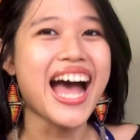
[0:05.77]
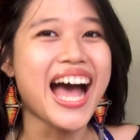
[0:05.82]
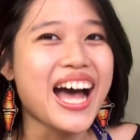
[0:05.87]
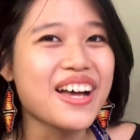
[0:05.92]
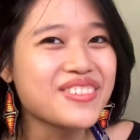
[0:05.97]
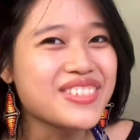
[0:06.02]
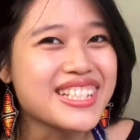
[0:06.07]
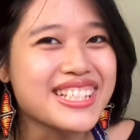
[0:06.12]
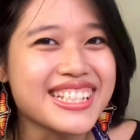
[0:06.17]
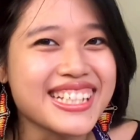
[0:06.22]

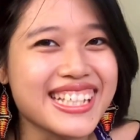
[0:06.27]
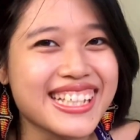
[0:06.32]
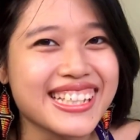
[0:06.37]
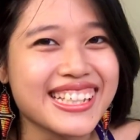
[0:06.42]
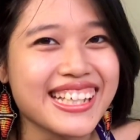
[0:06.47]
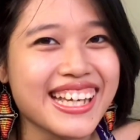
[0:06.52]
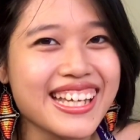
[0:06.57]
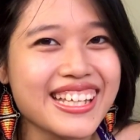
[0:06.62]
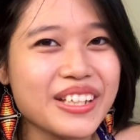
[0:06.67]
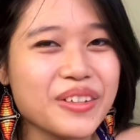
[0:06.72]
I'm just
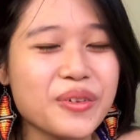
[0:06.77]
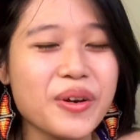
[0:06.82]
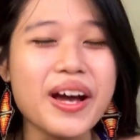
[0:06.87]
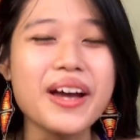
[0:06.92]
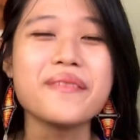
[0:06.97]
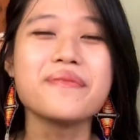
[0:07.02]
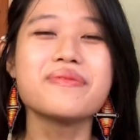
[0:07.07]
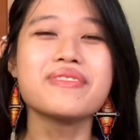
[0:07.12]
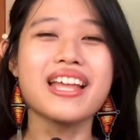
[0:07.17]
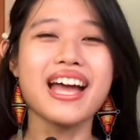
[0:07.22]
kidding
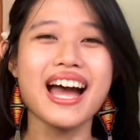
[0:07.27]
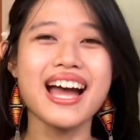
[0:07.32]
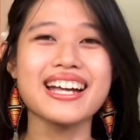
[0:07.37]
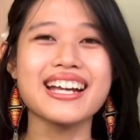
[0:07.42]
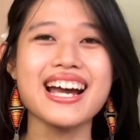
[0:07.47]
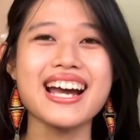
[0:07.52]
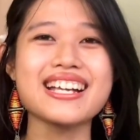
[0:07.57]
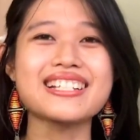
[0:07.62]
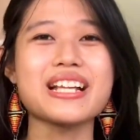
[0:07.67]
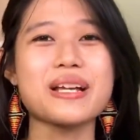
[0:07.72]
anyway. Hi
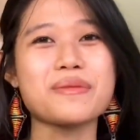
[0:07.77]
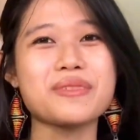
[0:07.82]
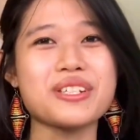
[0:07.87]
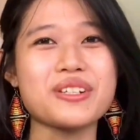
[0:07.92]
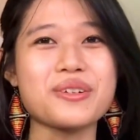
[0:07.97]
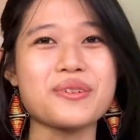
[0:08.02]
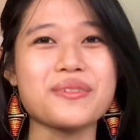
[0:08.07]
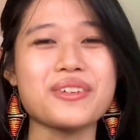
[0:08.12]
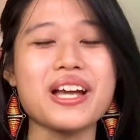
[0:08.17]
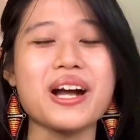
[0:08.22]
guys, I'm
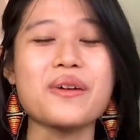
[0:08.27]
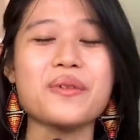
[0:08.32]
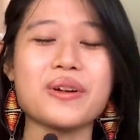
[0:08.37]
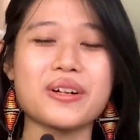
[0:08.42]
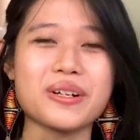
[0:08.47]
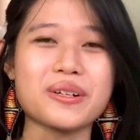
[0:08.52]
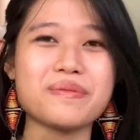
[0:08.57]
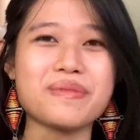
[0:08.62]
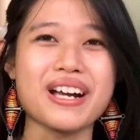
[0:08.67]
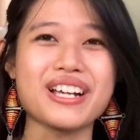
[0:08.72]
Jenovia.
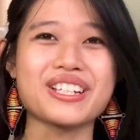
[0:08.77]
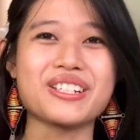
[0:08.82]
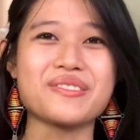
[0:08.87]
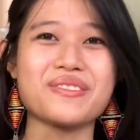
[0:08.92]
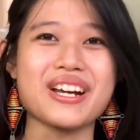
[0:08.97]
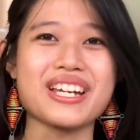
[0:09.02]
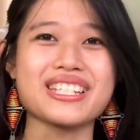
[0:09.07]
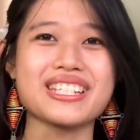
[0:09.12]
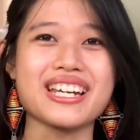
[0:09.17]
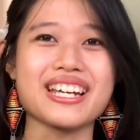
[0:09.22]
Welcome back to
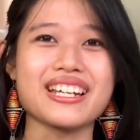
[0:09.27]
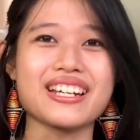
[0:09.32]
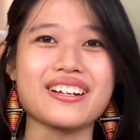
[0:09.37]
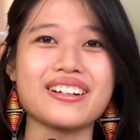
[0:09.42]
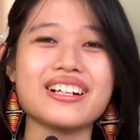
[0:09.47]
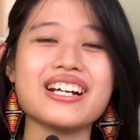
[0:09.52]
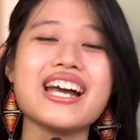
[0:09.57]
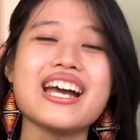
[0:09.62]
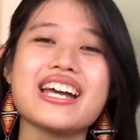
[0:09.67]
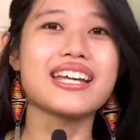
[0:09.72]
my channel.